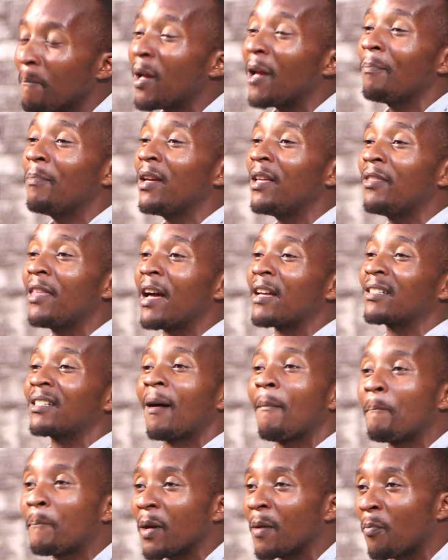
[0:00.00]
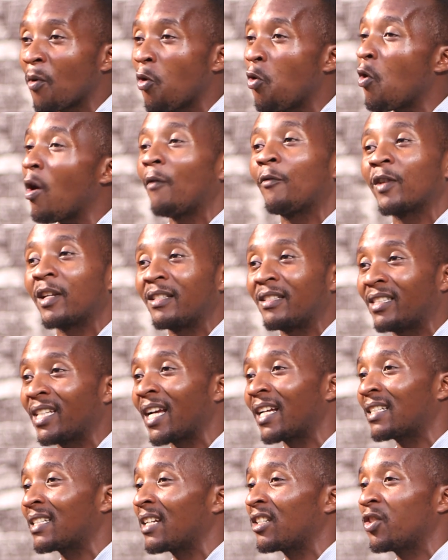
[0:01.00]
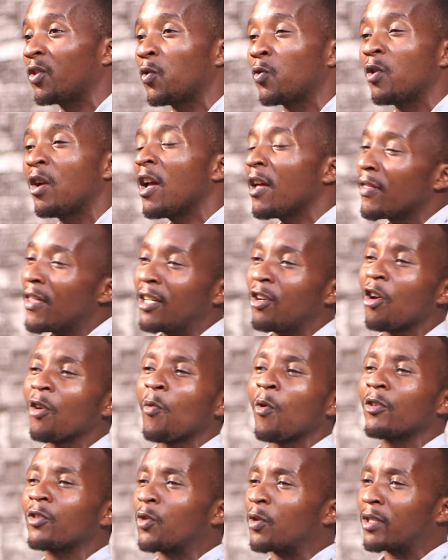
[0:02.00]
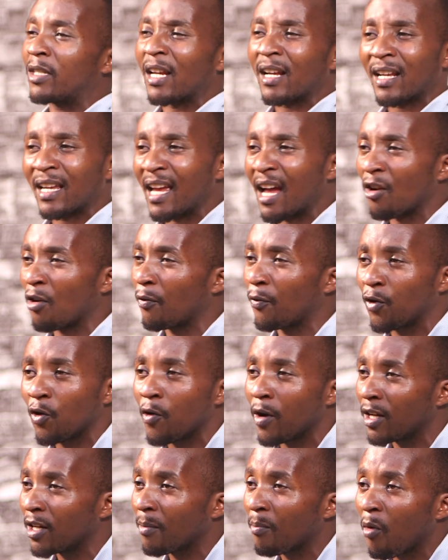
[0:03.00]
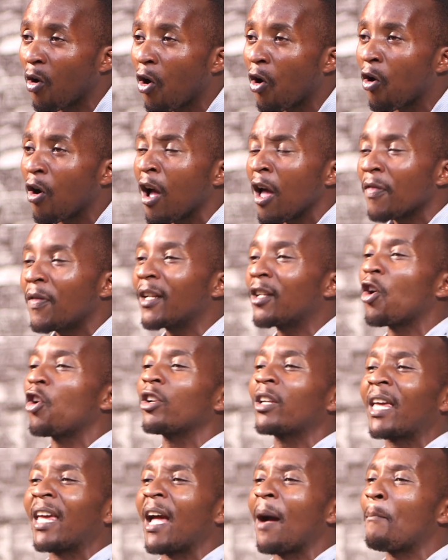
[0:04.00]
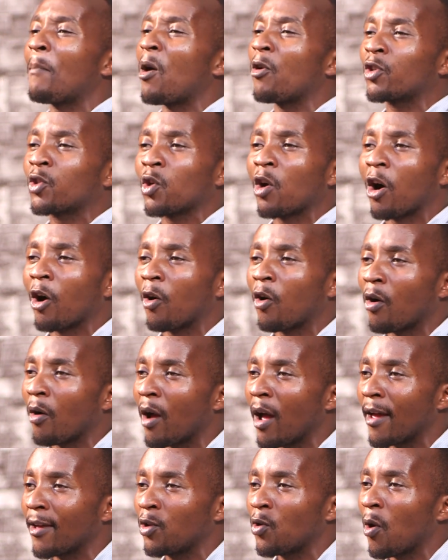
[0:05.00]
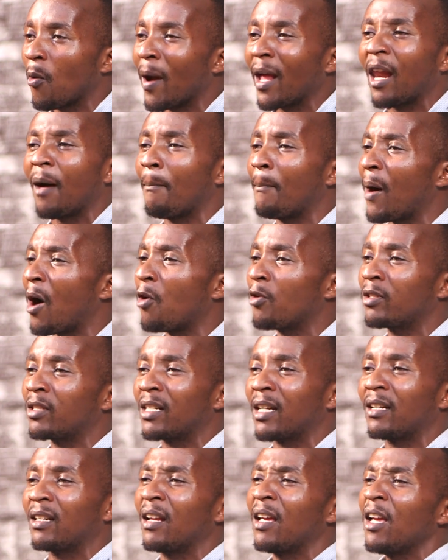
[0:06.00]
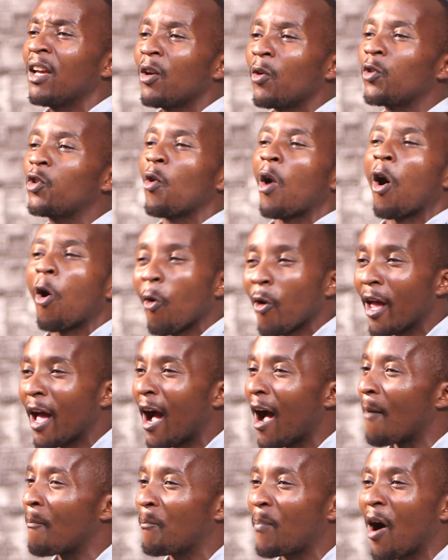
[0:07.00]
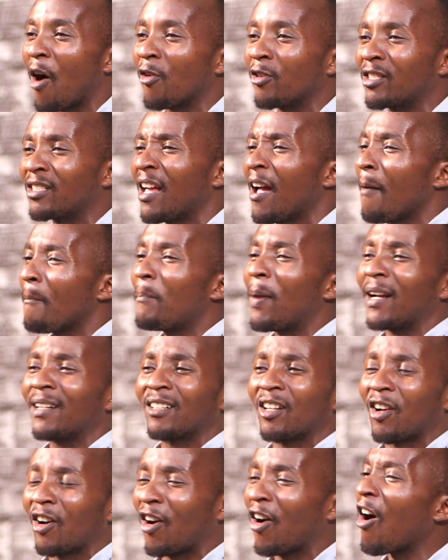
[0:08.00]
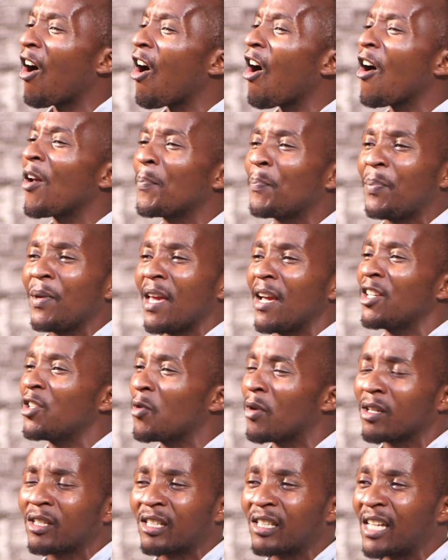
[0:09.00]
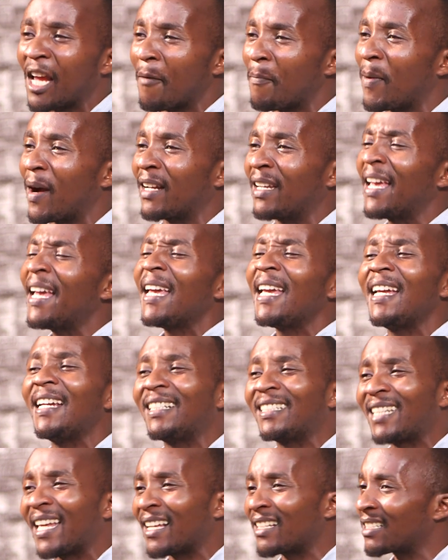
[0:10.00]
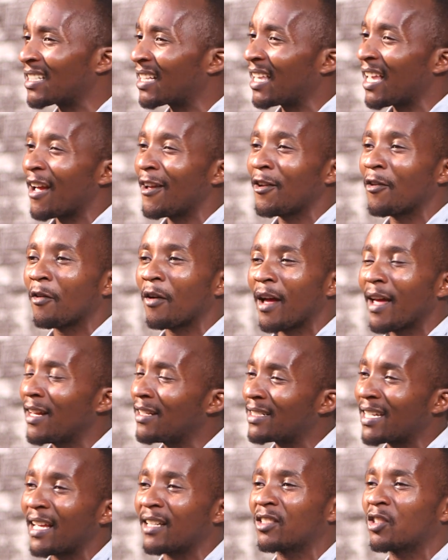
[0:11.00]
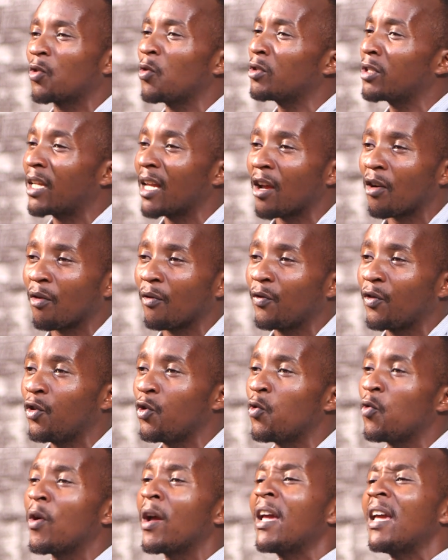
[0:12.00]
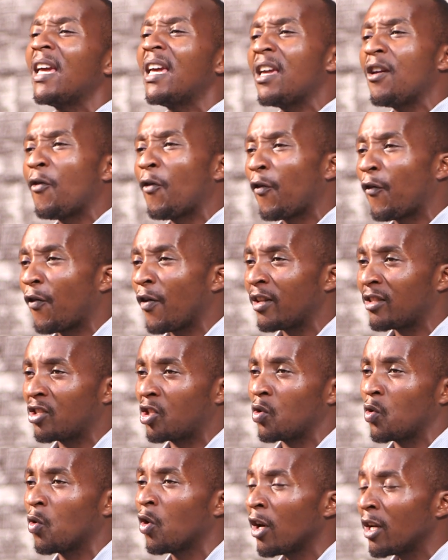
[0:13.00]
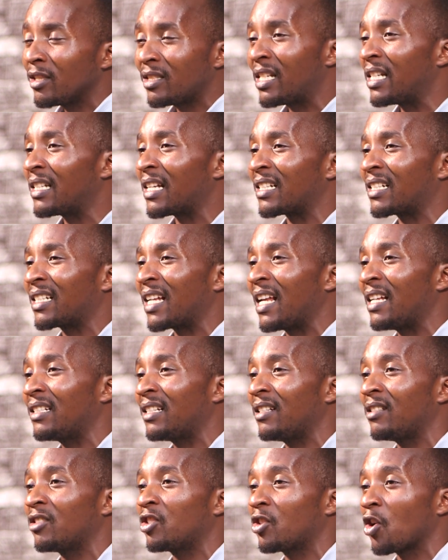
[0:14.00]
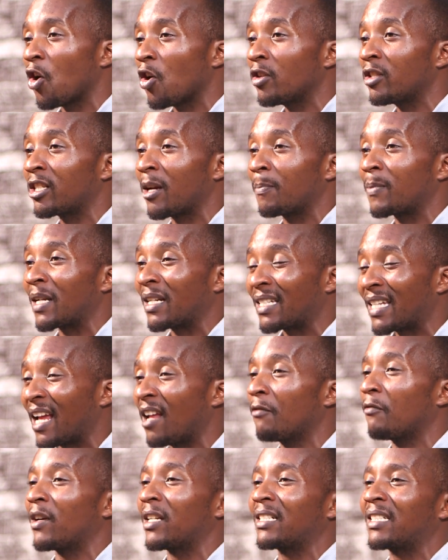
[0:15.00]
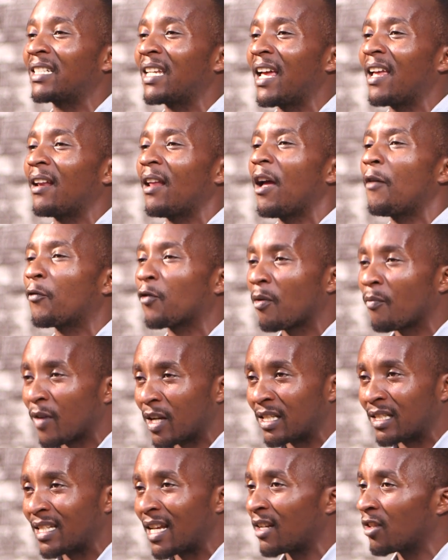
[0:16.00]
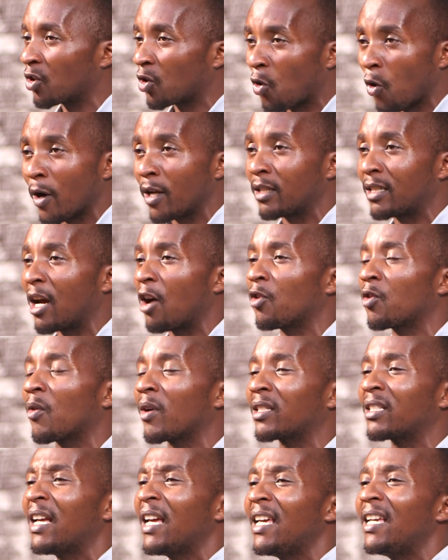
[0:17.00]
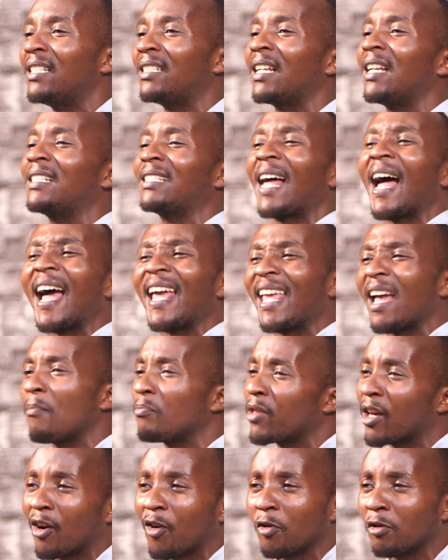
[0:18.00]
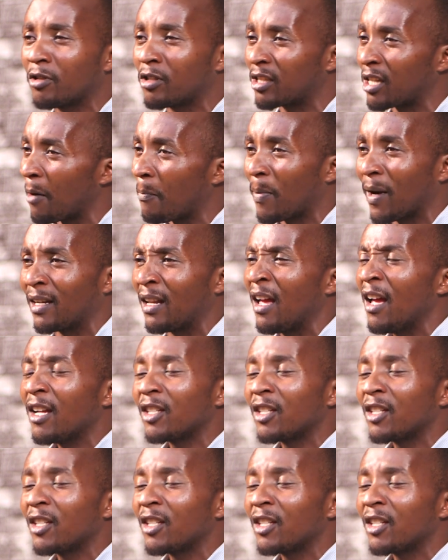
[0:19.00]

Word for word: Maybe there are some people who have rejected you. They don't want to take care of you anymore. They don't care about your, uh, your whereabouts and your whereabouts. But God being your shepherd, he takes care. He takes good care of you. He feeds you. Jesus says in John, John chapter ten, verse ten, uh, from verse ten going downward, he says, I am the good shepherd.